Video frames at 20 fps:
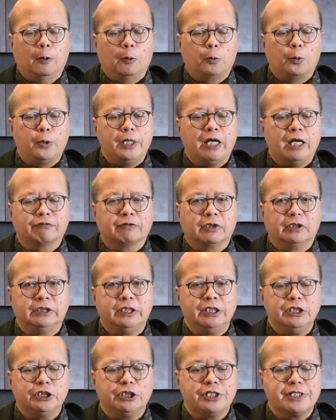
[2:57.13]
We have
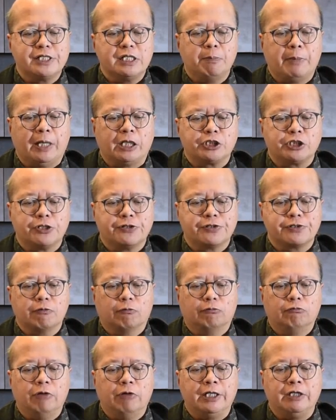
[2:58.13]
contingency measures
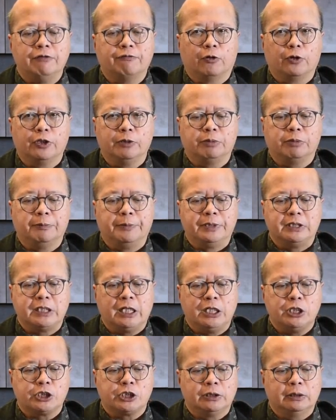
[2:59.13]
ready for
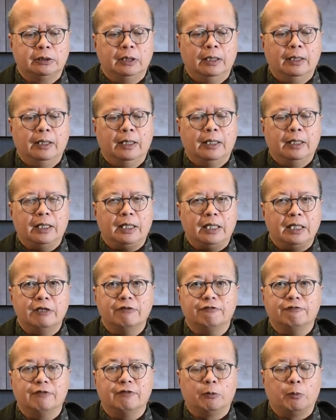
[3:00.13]
implementation
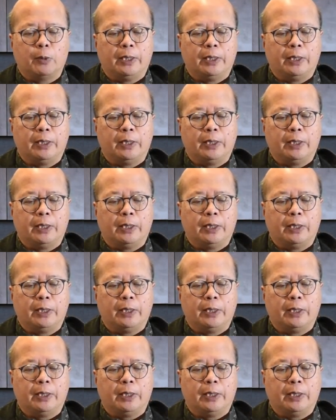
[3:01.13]
if and